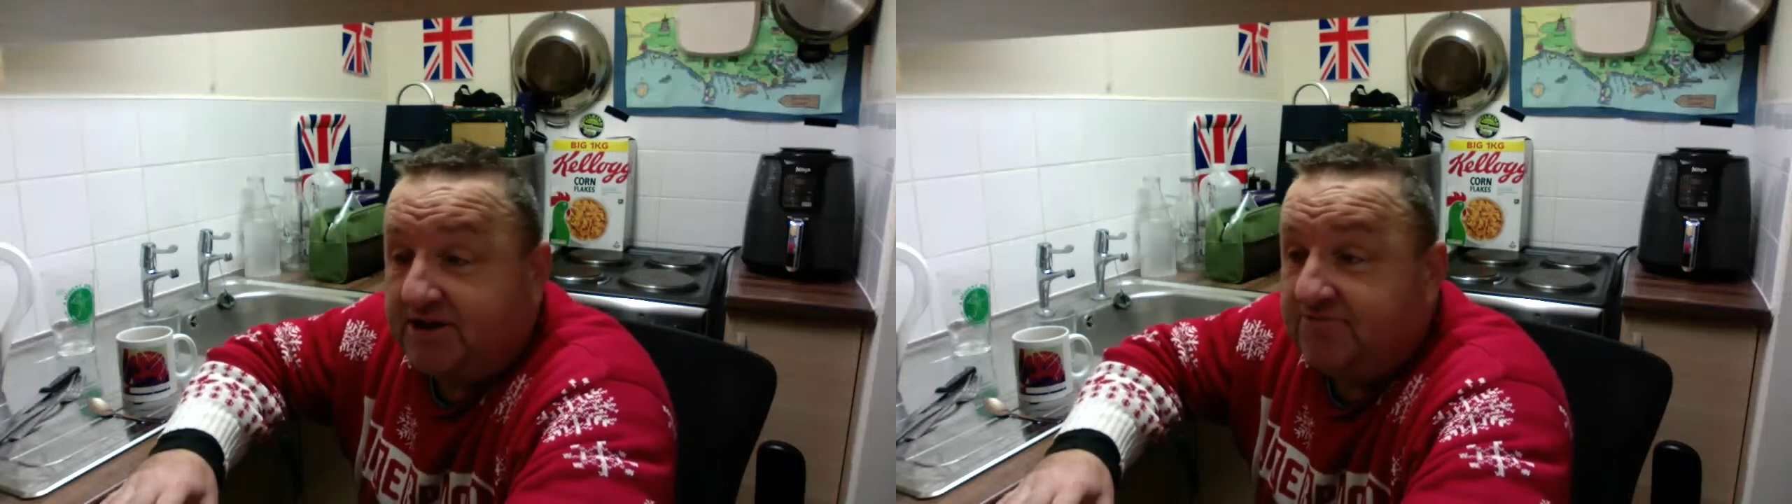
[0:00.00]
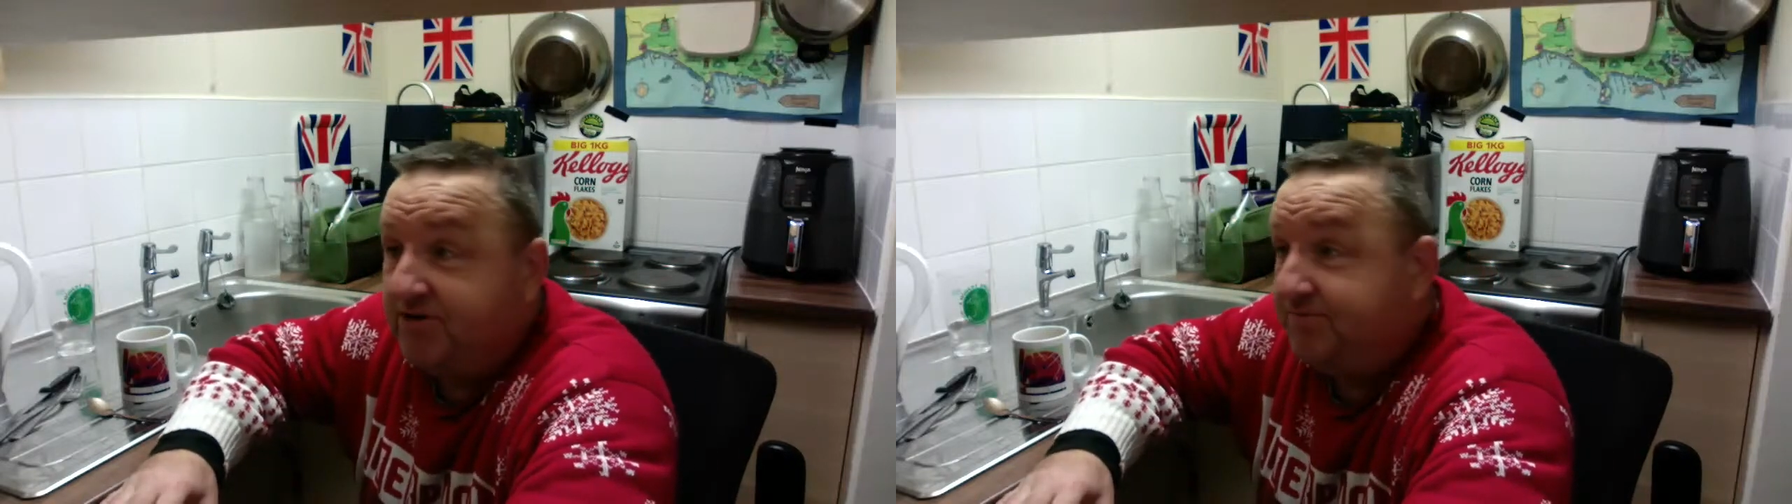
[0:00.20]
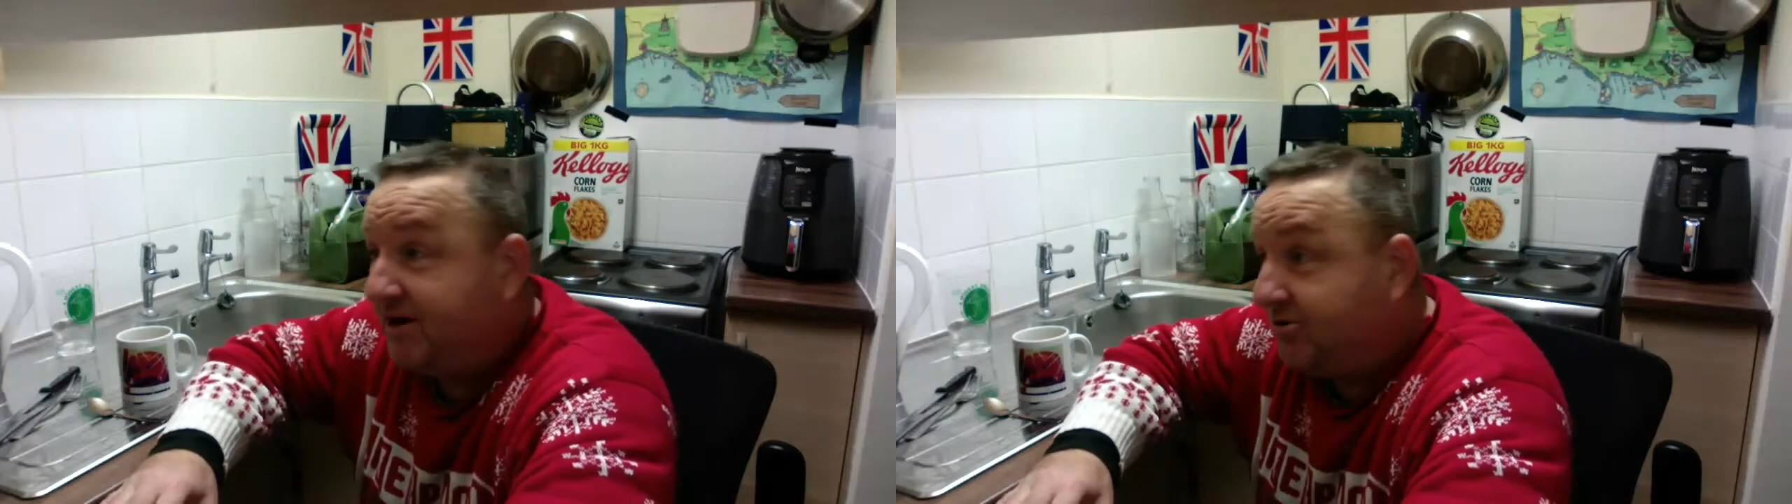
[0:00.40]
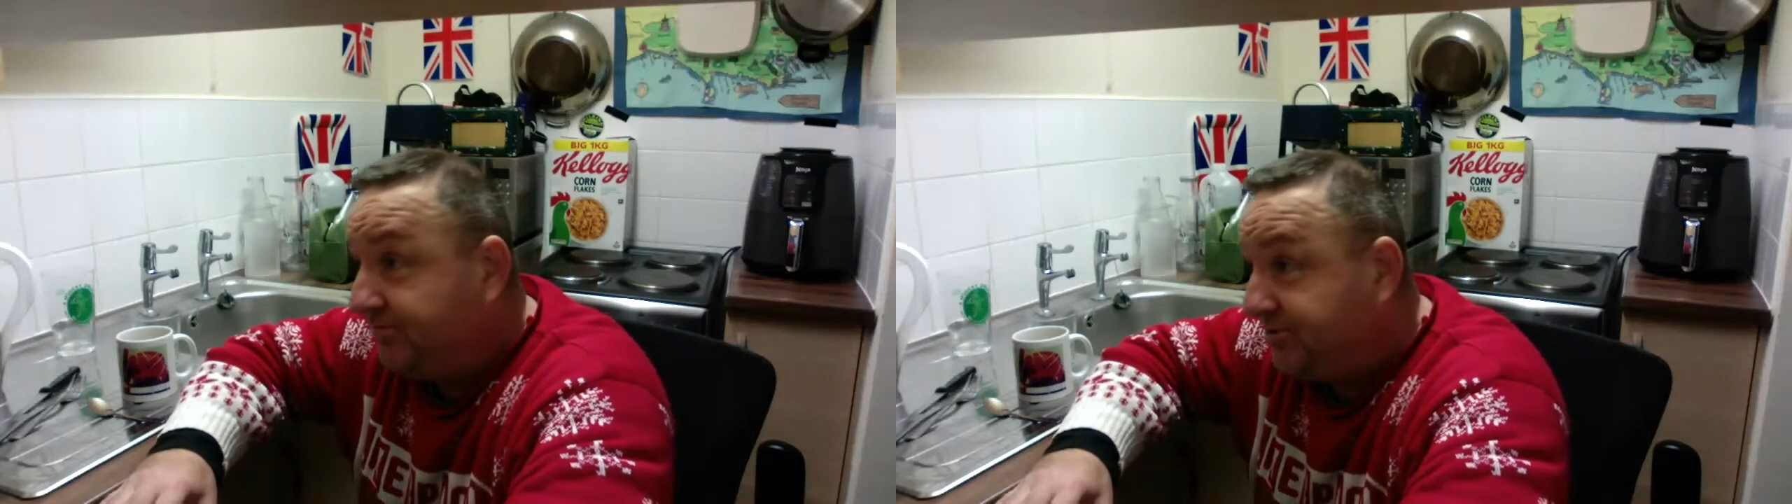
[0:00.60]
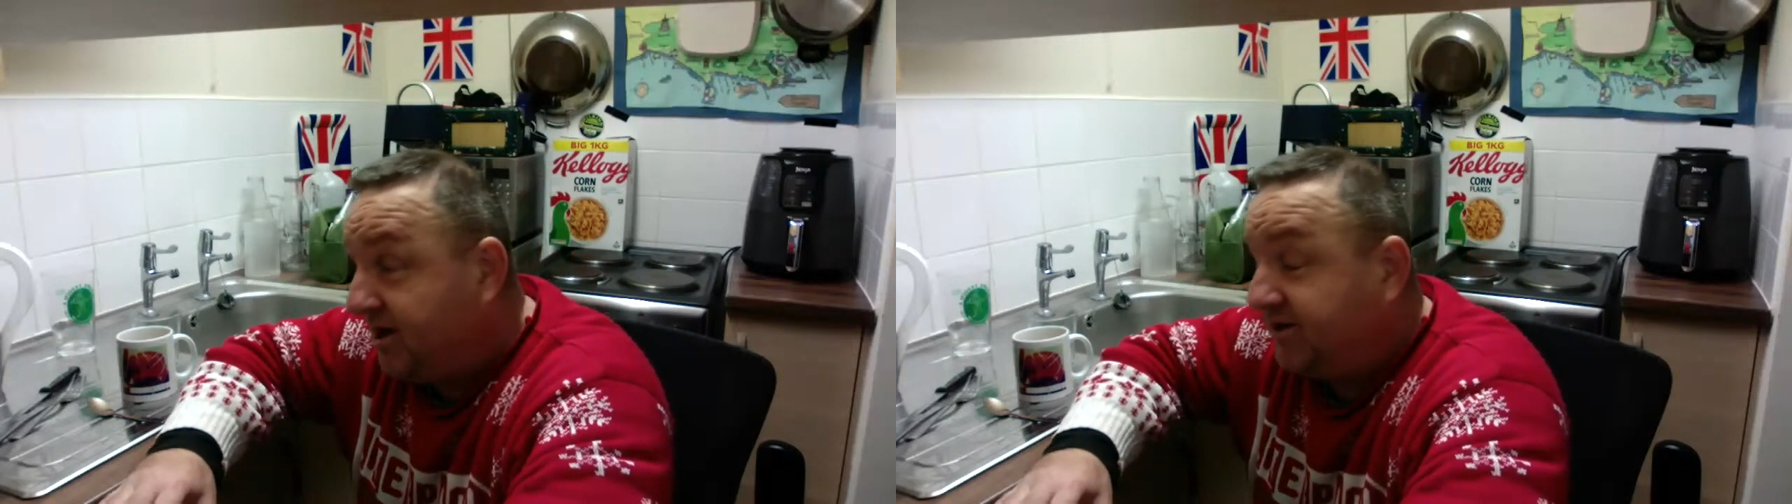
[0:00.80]
I can ring back up
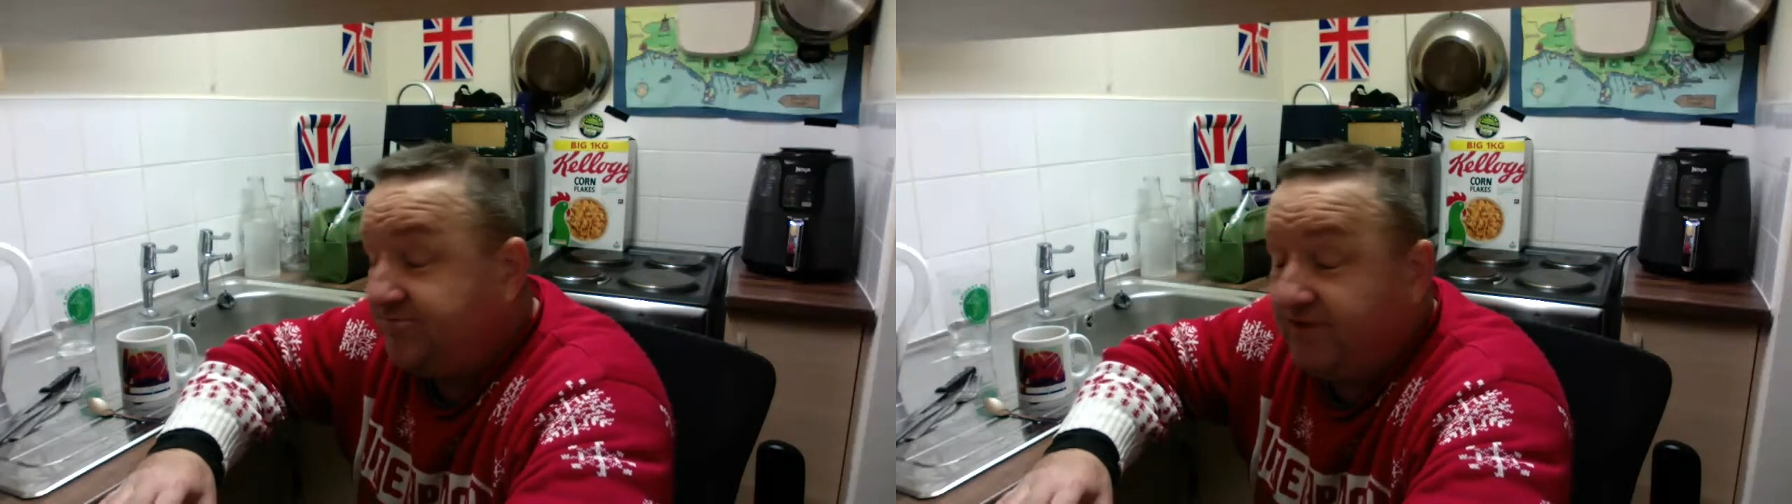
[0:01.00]
to I can